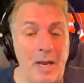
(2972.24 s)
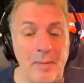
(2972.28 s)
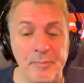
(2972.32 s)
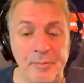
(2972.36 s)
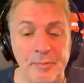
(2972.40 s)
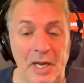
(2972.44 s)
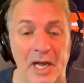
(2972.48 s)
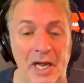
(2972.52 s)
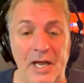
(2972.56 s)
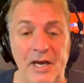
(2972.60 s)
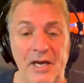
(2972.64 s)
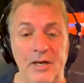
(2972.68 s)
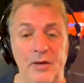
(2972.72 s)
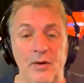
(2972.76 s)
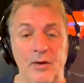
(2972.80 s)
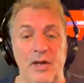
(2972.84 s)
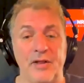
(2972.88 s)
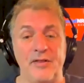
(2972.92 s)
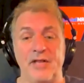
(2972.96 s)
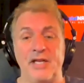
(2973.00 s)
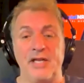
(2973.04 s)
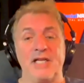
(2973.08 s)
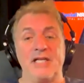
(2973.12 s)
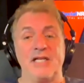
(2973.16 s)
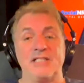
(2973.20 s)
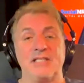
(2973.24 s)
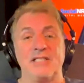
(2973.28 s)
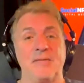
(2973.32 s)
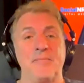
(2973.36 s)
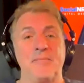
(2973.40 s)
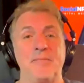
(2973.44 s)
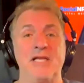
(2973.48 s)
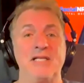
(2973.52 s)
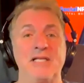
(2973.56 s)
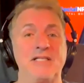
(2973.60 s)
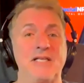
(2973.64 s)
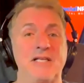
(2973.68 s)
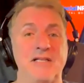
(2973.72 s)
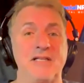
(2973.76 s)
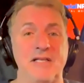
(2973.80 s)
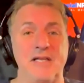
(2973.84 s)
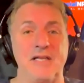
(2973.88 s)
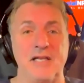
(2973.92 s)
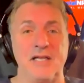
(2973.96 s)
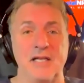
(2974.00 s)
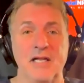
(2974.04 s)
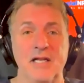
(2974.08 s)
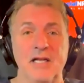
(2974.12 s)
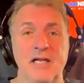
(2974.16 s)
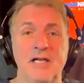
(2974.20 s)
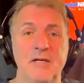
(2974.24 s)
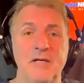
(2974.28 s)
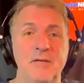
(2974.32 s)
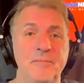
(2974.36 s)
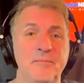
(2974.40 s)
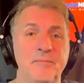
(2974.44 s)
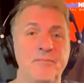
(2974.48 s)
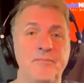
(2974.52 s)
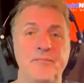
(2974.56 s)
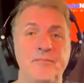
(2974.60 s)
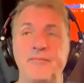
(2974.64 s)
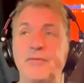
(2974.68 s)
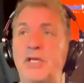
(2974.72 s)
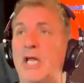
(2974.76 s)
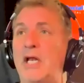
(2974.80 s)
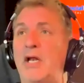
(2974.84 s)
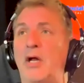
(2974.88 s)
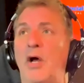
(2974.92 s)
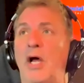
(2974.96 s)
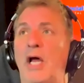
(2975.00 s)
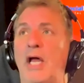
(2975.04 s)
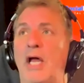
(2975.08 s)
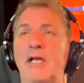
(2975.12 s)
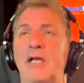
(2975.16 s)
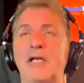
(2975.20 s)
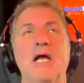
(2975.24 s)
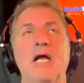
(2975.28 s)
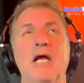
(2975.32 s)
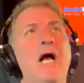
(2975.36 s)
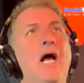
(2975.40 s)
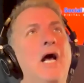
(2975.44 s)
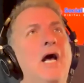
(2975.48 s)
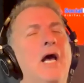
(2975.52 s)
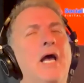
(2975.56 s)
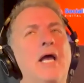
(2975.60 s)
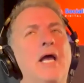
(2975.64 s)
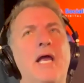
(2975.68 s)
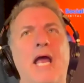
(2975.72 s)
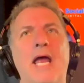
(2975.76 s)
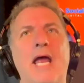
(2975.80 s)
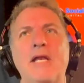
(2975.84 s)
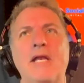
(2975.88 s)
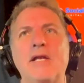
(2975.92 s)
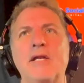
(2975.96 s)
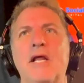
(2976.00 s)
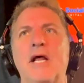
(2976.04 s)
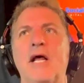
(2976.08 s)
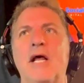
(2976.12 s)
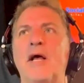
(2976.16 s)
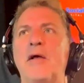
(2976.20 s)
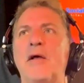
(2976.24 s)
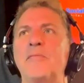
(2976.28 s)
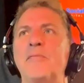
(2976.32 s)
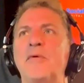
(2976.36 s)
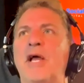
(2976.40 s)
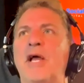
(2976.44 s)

proud of you. I think that's an amazing thing. You. you. know, I and uh,